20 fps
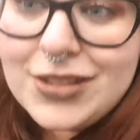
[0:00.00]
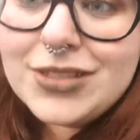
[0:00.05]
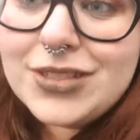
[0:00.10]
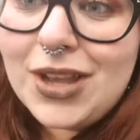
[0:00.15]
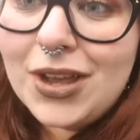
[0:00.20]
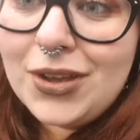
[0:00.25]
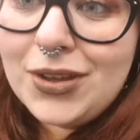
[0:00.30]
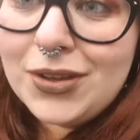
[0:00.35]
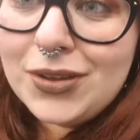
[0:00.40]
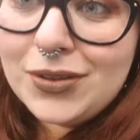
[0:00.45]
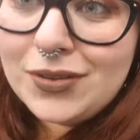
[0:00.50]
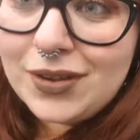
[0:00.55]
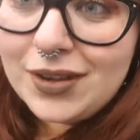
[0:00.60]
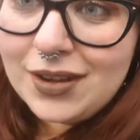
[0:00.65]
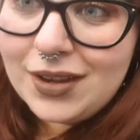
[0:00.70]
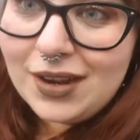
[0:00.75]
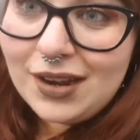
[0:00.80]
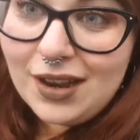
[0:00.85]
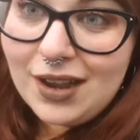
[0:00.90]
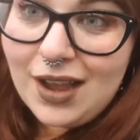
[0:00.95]
So
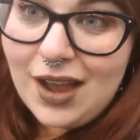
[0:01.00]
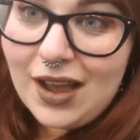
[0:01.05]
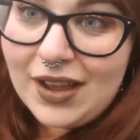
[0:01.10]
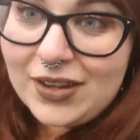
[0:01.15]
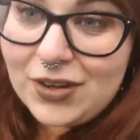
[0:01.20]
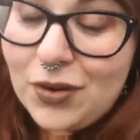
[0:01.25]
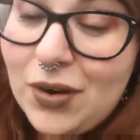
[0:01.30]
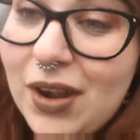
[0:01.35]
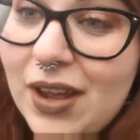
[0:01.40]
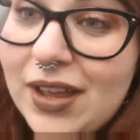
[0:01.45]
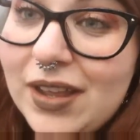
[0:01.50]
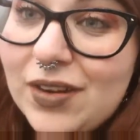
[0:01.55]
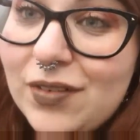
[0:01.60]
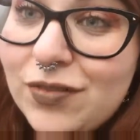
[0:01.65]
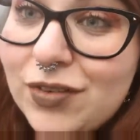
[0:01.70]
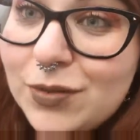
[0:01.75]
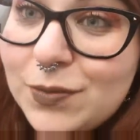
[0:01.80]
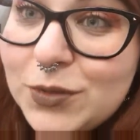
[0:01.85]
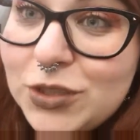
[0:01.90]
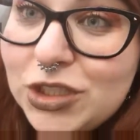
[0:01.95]
I cried
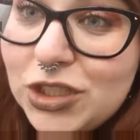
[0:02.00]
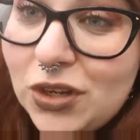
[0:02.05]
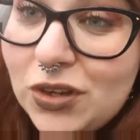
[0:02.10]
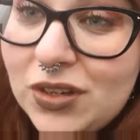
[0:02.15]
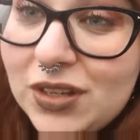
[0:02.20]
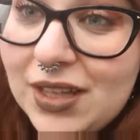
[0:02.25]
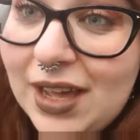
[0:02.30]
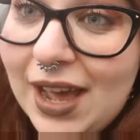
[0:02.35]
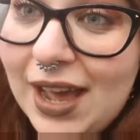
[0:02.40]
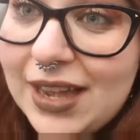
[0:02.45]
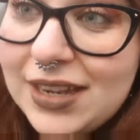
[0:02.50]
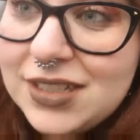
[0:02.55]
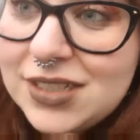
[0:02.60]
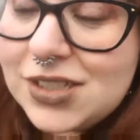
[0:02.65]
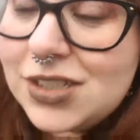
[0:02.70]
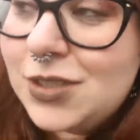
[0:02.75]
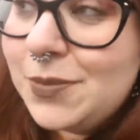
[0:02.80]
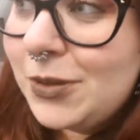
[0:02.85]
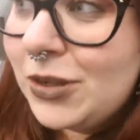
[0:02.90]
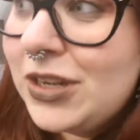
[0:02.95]
from shock and,
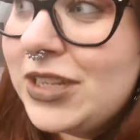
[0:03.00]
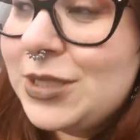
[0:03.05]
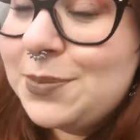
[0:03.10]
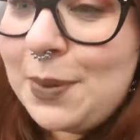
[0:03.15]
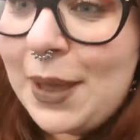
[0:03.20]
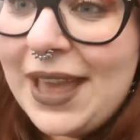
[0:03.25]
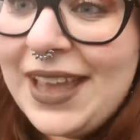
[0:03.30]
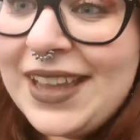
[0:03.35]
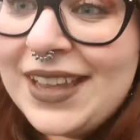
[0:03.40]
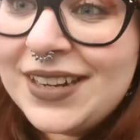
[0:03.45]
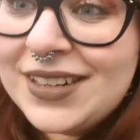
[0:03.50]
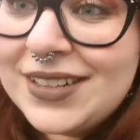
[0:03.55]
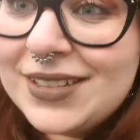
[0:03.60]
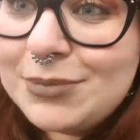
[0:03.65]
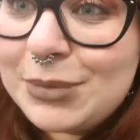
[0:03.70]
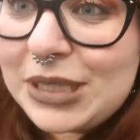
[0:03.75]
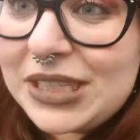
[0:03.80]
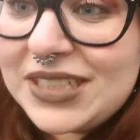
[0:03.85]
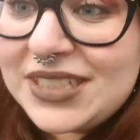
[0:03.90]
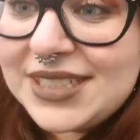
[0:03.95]
to be honest, pain,
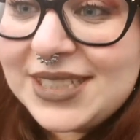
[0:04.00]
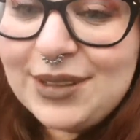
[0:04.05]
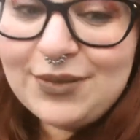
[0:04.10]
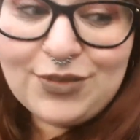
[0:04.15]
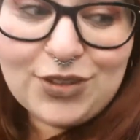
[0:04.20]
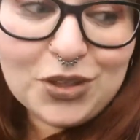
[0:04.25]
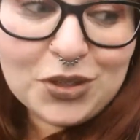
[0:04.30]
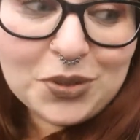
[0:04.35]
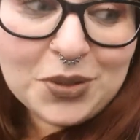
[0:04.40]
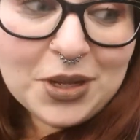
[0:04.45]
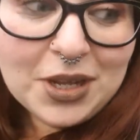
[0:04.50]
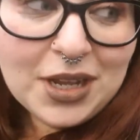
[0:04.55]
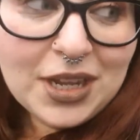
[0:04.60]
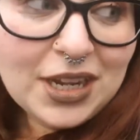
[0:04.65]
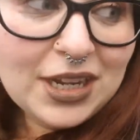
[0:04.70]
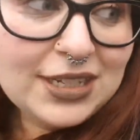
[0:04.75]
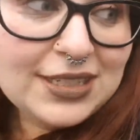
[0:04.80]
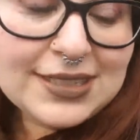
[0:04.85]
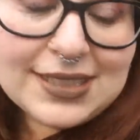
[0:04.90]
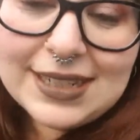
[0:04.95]
because if you
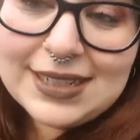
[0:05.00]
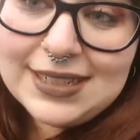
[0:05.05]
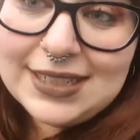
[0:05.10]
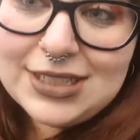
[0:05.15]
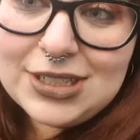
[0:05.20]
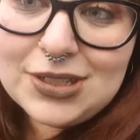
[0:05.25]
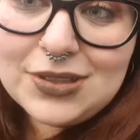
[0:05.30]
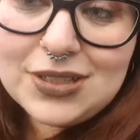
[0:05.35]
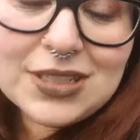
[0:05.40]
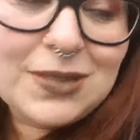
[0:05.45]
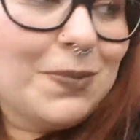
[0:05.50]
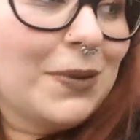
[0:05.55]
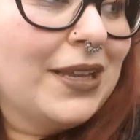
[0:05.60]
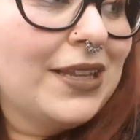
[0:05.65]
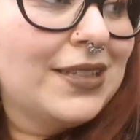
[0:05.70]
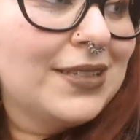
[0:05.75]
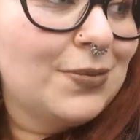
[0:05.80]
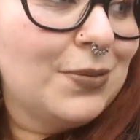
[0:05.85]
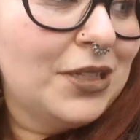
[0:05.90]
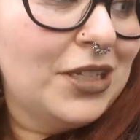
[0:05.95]
suddenly do the
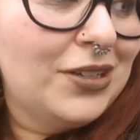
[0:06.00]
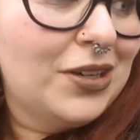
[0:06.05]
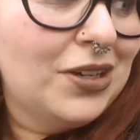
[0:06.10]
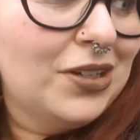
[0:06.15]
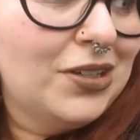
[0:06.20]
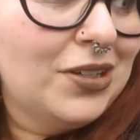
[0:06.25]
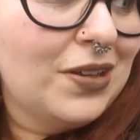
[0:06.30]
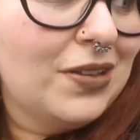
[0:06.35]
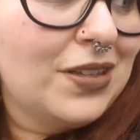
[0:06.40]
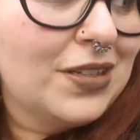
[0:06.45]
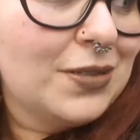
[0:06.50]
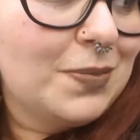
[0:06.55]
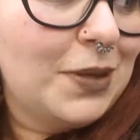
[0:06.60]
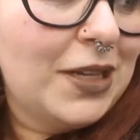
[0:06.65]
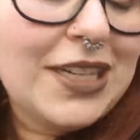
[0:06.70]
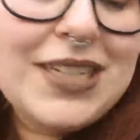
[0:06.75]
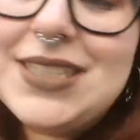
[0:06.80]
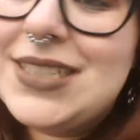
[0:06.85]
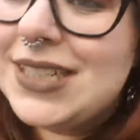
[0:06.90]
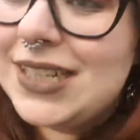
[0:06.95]
splits when you can't do the
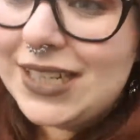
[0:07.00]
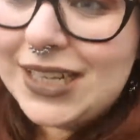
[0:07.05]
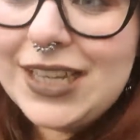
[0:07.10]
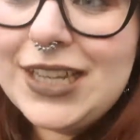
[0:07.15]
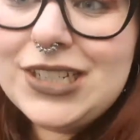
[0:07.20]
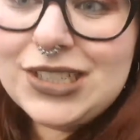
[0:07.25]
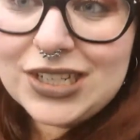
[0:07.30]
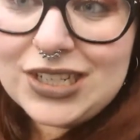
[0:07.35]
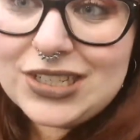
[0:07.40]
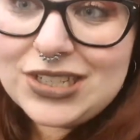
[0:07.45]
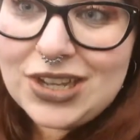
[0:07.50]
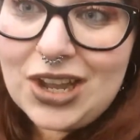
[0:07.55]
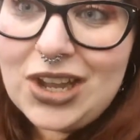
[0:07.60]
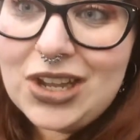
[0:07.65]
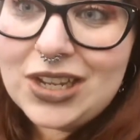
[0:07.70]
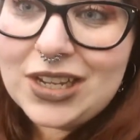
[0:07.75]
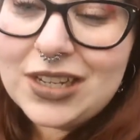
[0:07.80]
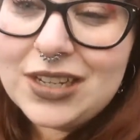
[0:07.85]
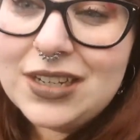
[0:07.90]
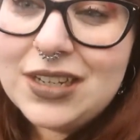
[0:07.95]
splits, it does
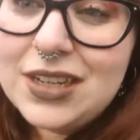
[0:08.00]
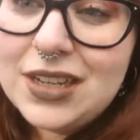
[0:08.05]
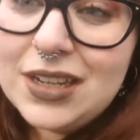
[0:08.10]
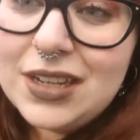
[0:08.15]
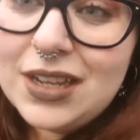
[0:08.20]
hurt.